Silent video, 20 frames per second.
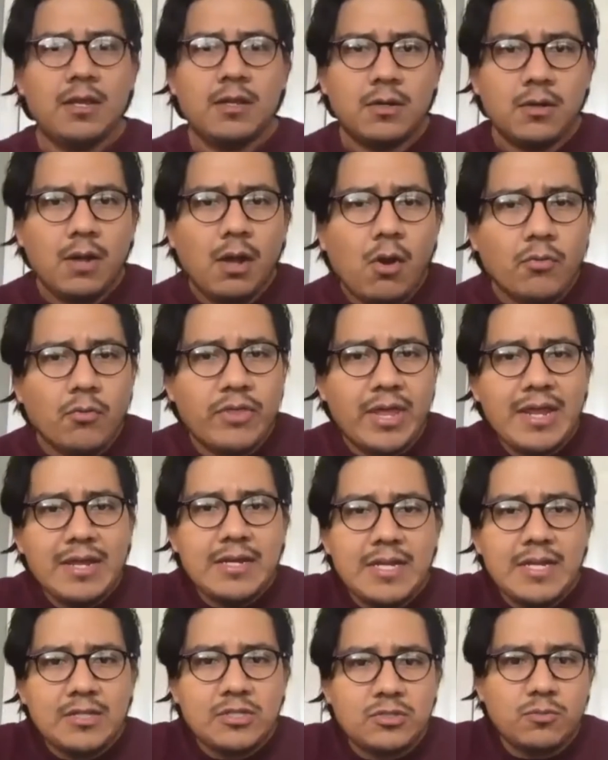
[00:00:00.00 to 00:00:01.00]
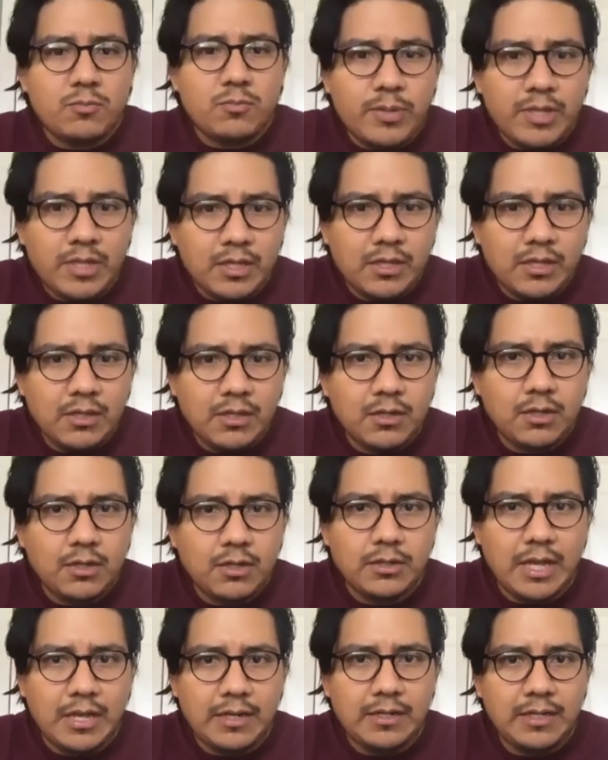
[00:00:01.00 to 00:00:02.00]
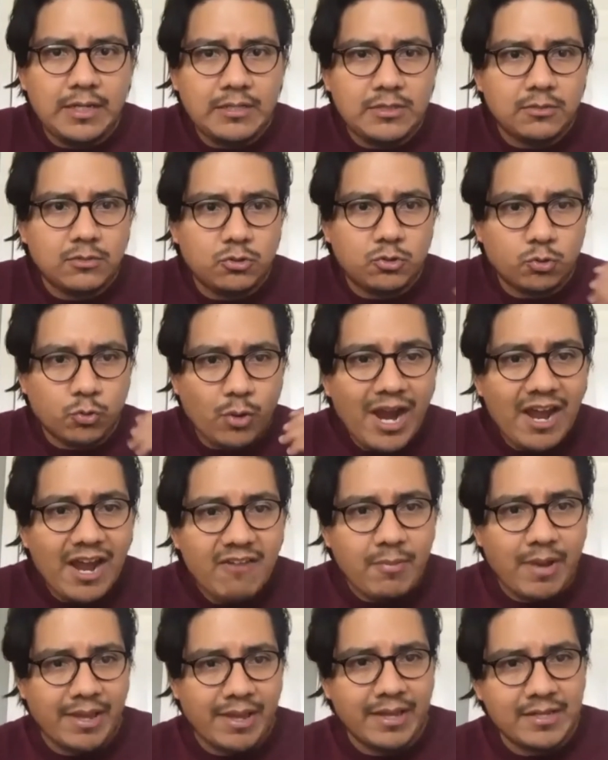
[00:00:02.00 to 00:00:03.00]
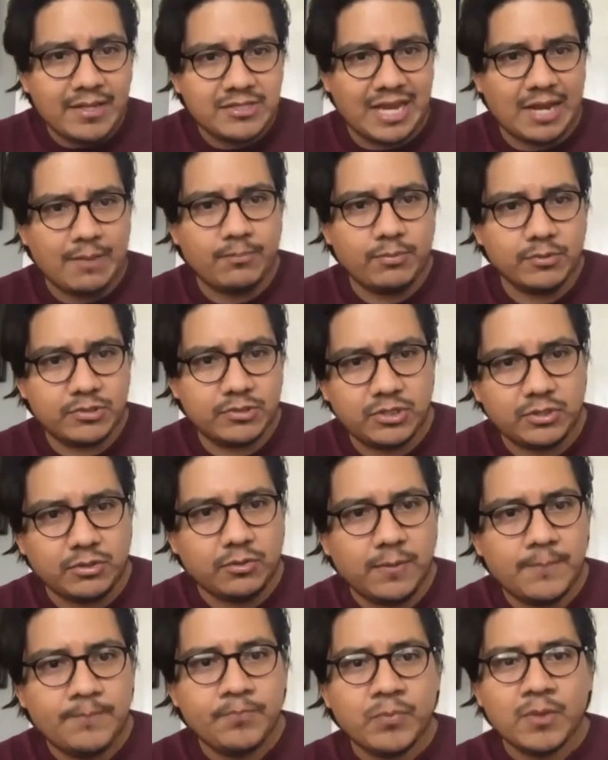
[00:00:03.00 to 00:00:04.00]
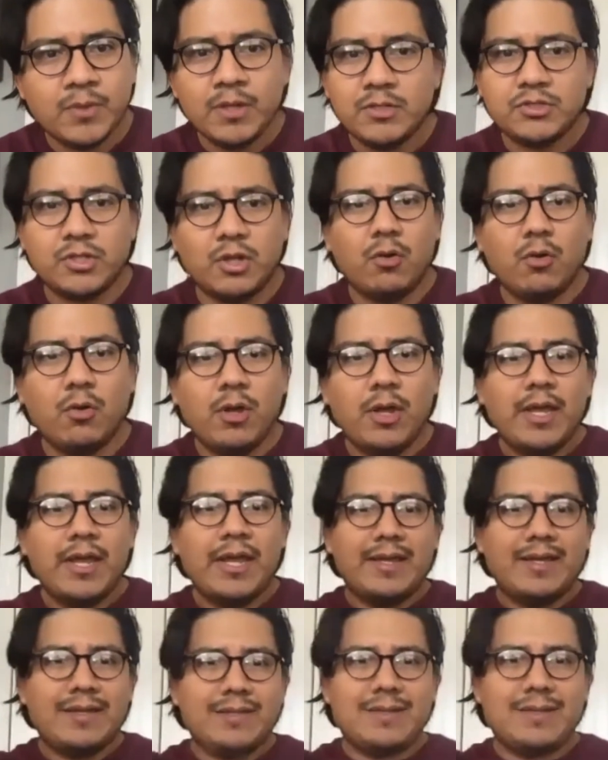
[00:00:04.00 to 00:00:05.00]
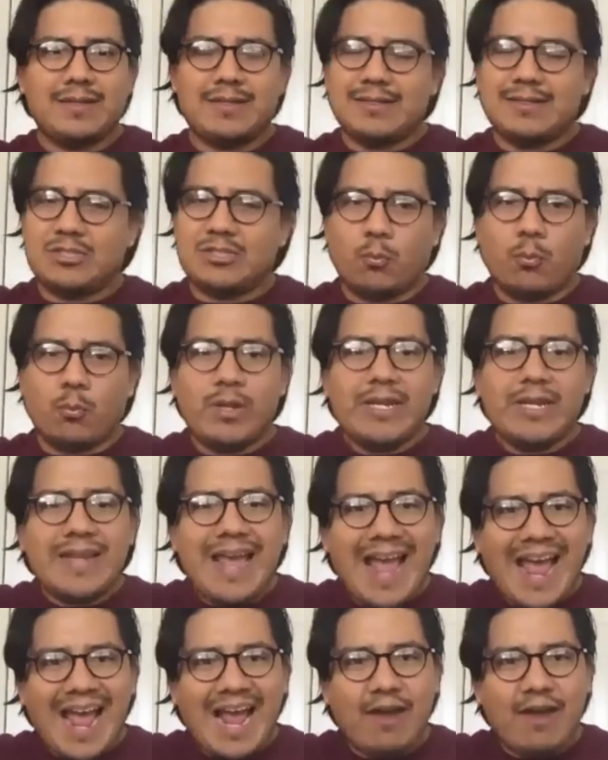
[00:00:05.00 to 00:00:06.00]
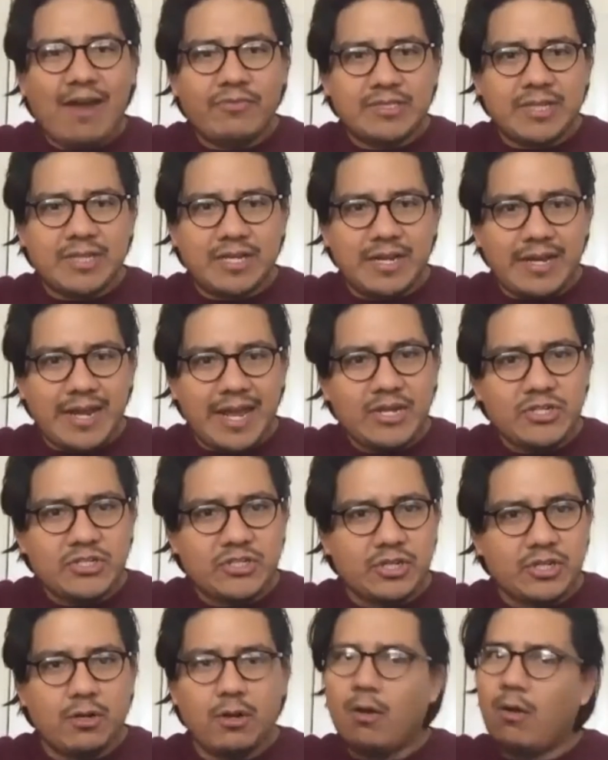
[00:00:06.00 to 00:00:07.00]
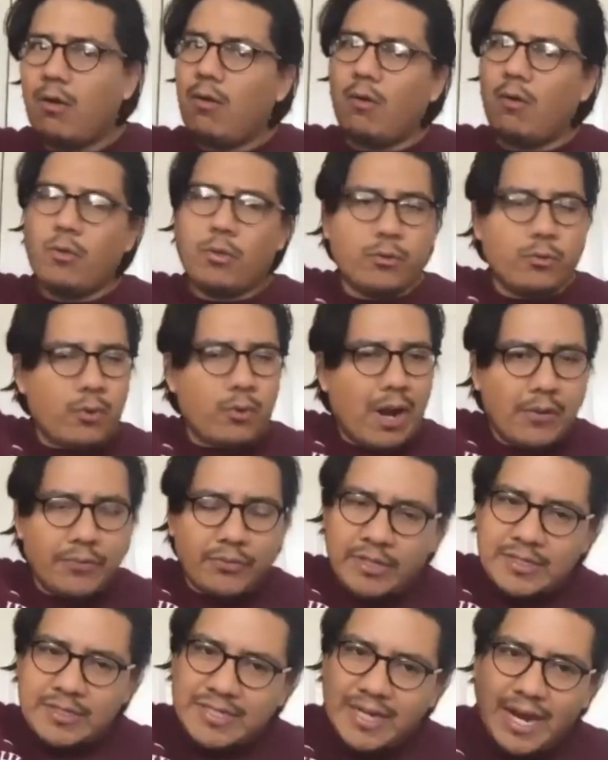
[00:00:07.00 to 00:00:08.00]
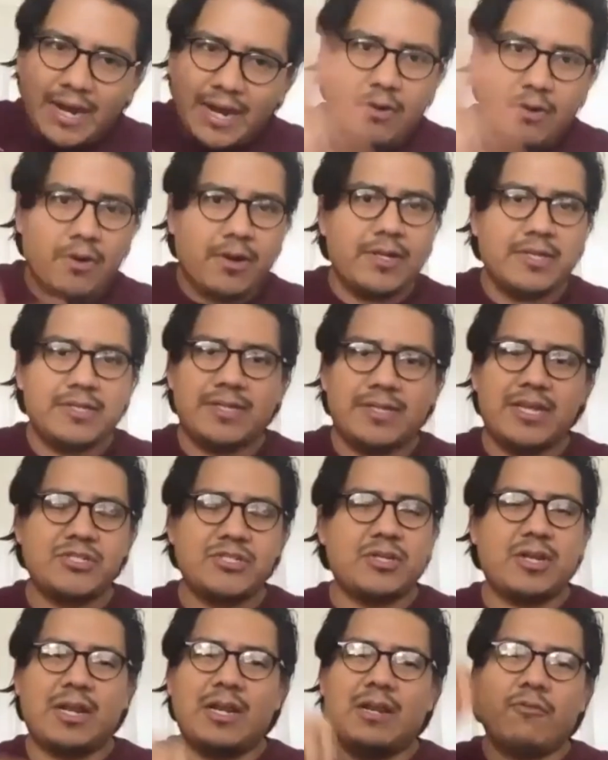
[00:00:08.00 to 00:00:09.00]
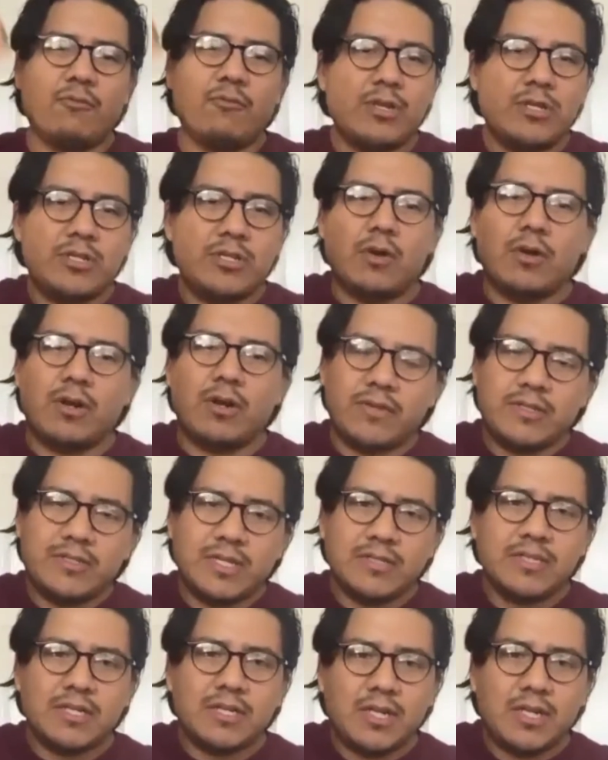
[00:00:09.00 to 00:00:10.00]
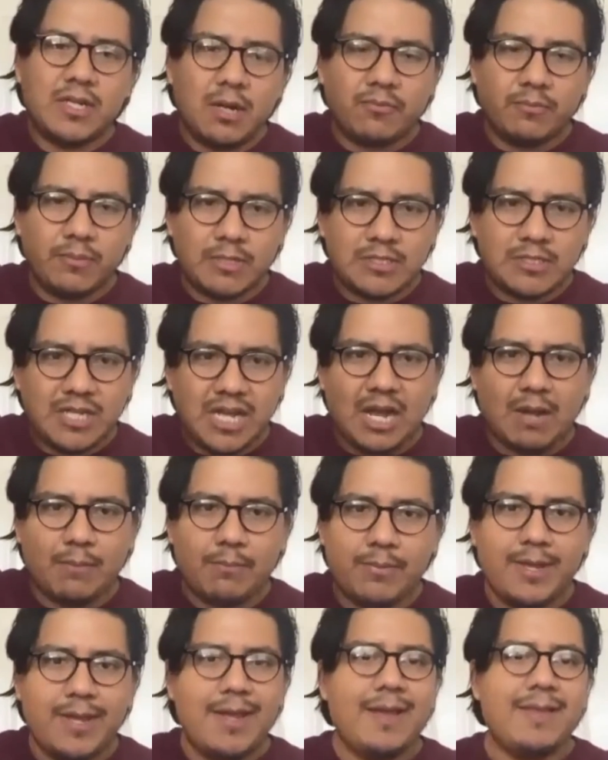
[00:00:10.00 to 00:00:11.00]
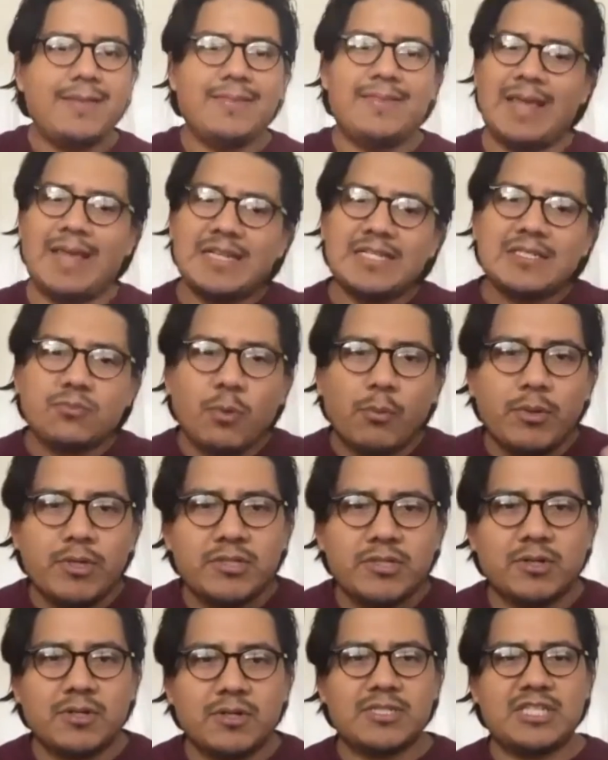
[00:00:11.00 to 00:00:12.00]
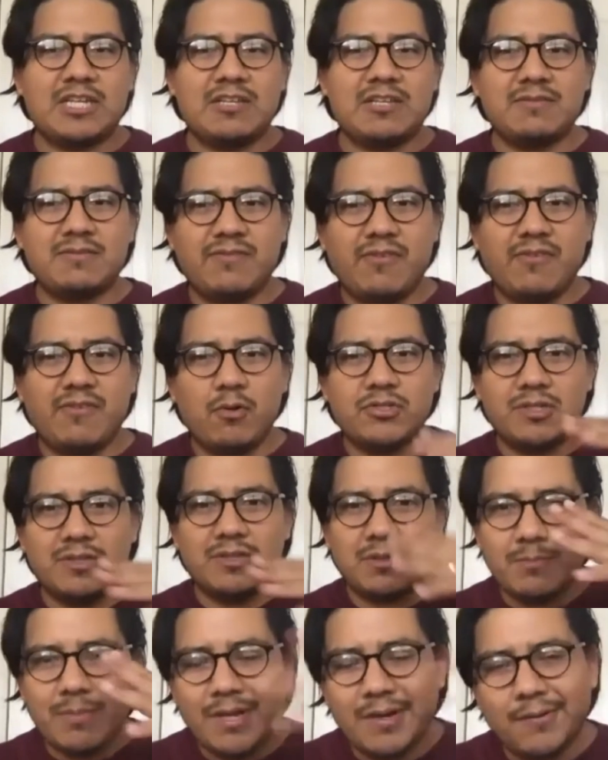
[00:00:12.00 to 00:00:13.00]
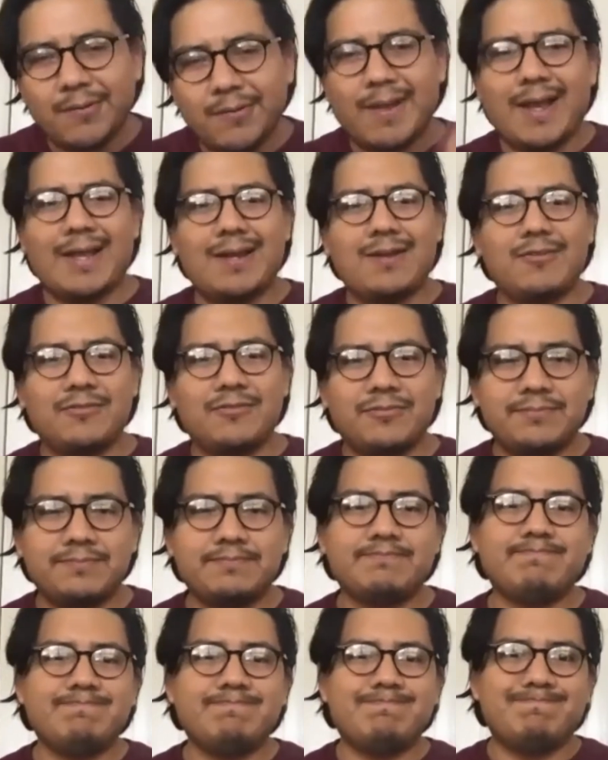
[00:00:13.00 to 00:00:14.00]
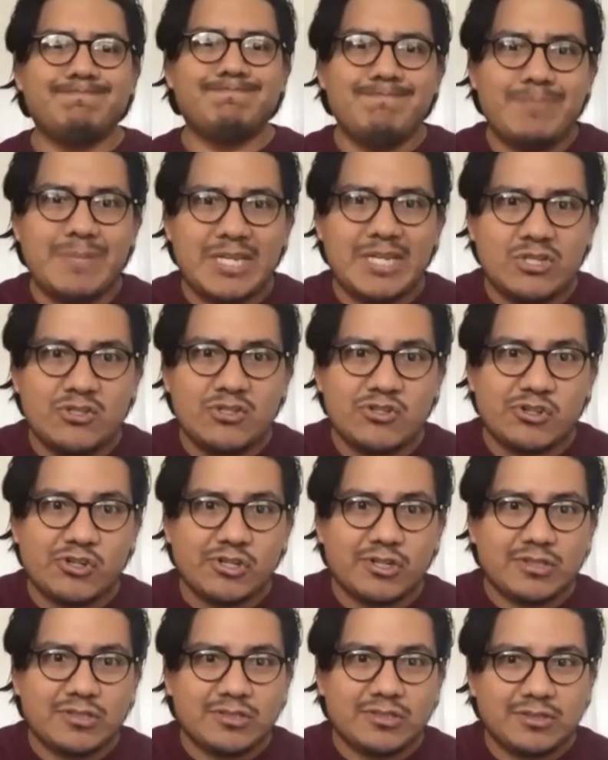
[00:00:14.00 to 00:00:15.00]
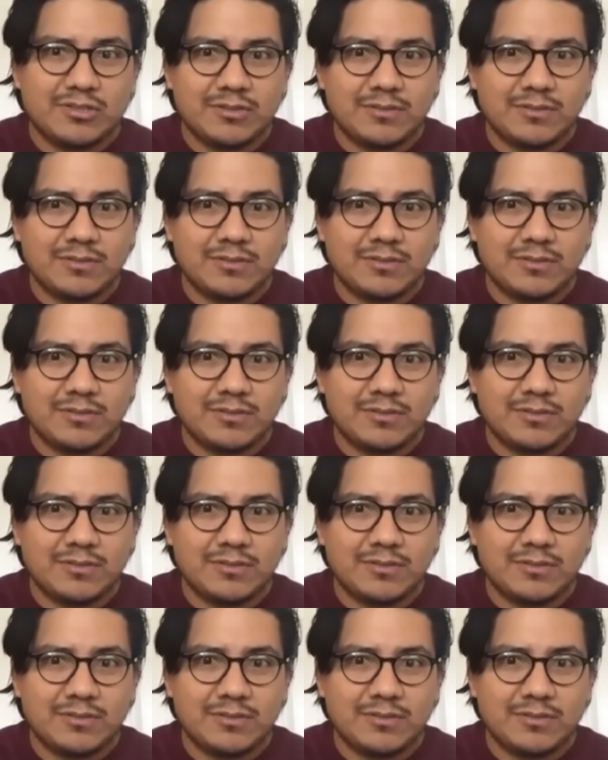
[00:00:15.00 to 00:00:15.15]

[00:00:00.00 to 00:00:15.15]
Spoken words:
No, they need to drive by example too. So we need to have this connection throughout the entire organization. And if it doesn't come from the top, that's what we start seeing folks in the middle kind of being jerks.